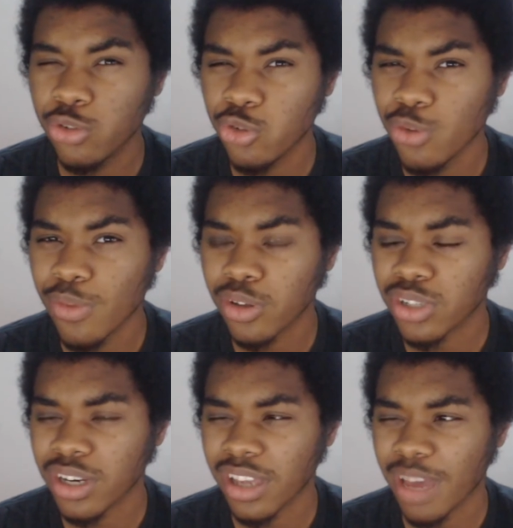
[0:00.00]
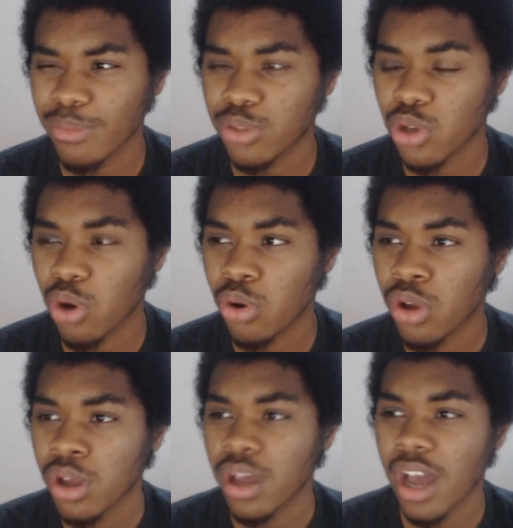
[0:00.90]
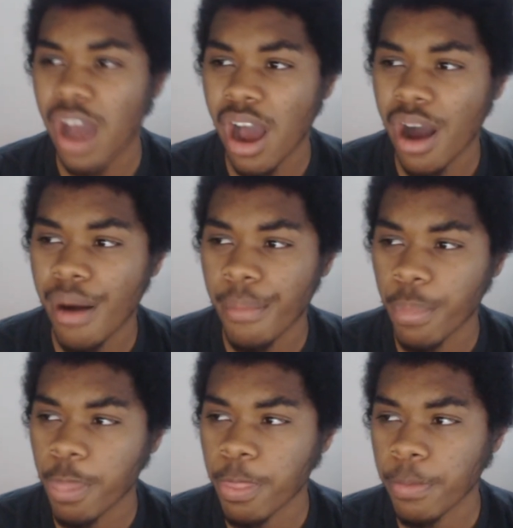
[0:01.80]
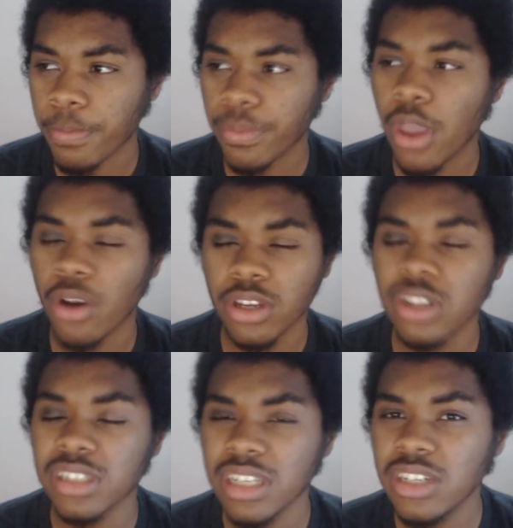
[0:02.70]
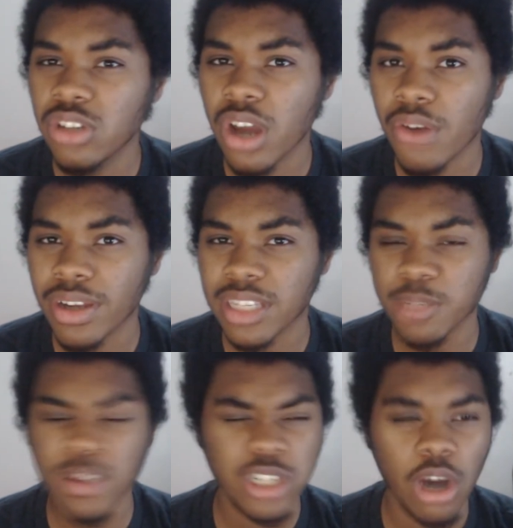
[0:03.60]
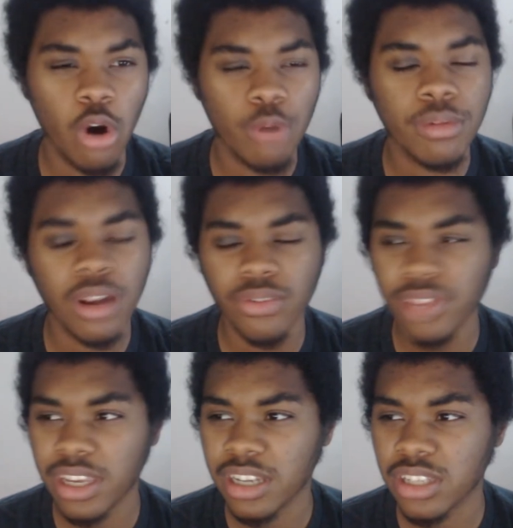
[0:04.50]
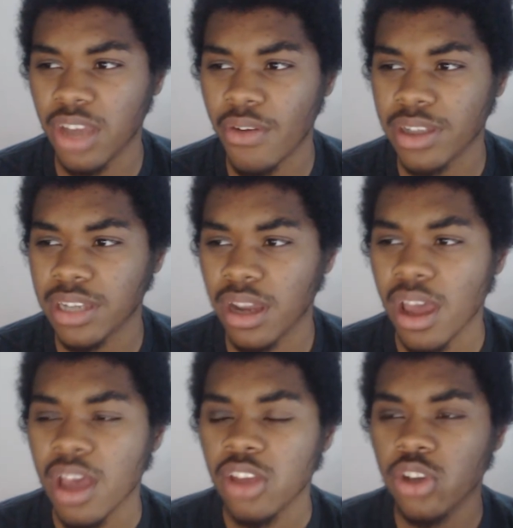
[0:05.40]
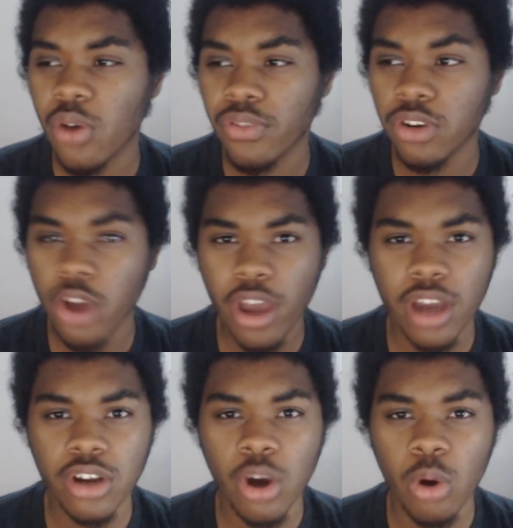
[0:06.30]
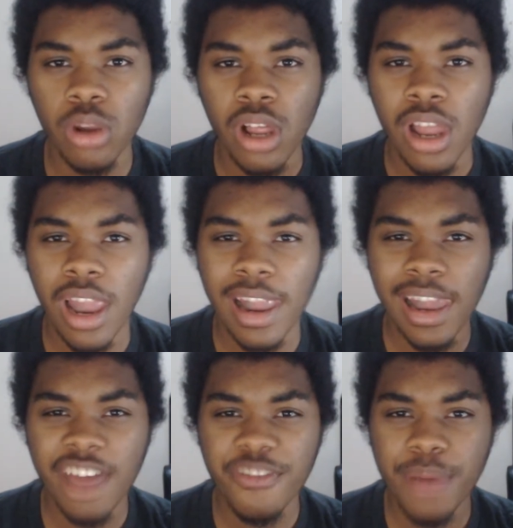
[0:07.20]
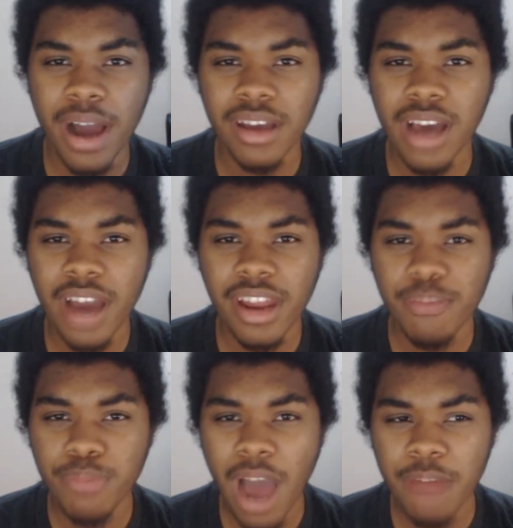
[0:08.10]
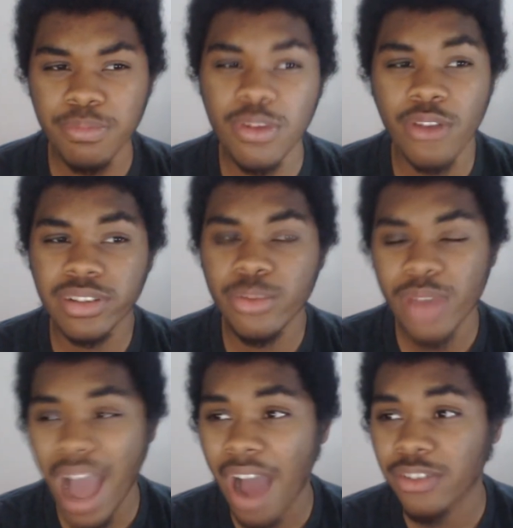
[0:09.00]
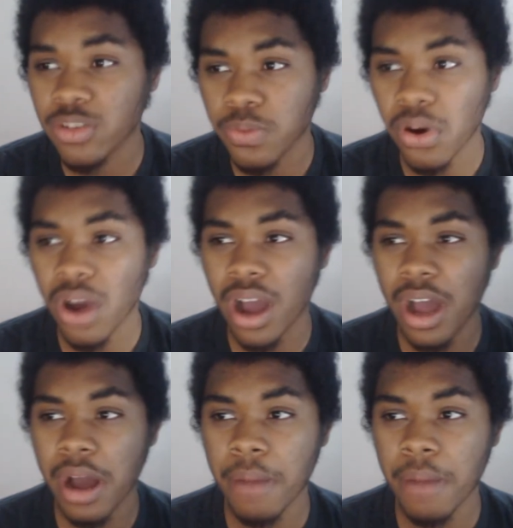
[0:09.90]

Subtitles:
do too much in the game, so you know, he doesn't need to get rested, especially at home. I don't think he needs to get rested. So if Neuer in goal, left back, obviously we have to put